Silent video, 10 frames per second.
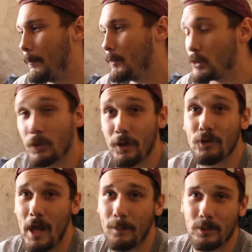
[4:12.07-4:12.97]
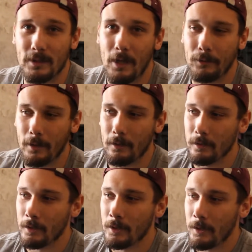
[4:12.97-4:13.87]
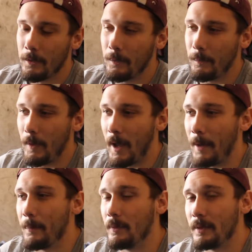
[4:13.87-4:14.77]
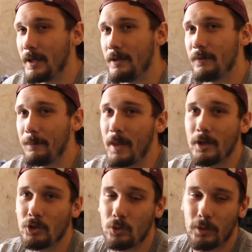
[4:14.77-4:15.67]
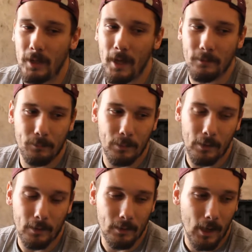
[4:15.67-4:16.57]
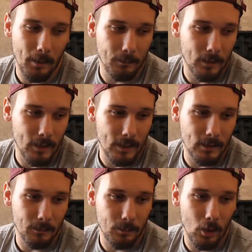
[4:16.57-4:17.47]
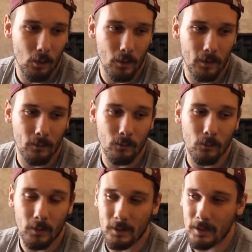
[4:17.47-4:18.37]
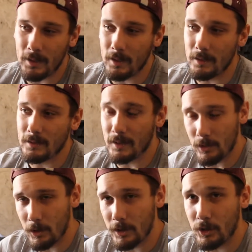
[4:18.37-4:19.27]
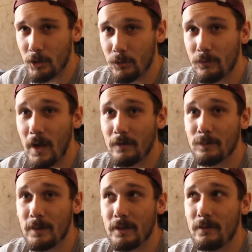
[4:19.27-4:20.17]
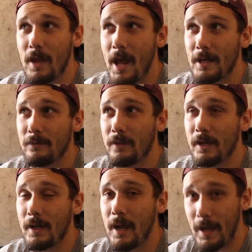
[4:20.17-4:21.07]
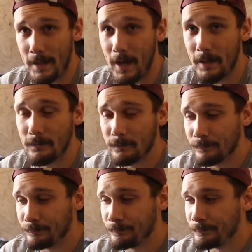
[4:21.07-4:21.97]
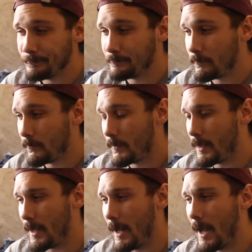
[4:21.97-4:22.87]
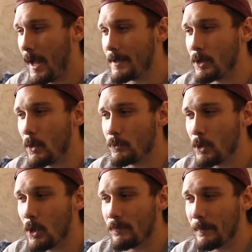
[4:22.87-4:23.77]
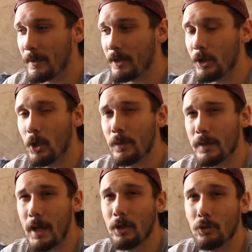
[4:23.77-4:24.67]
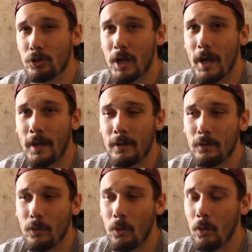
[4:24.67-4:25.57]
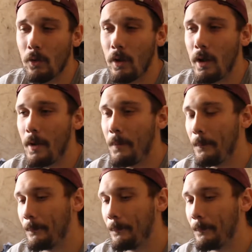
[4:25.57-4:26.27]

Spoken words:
So there's options out there. I believe, I'm not sure yet, but I'm going to end up going with the Z32 5-speed out of a NA. I don't know if I'm going to go with LOJ or I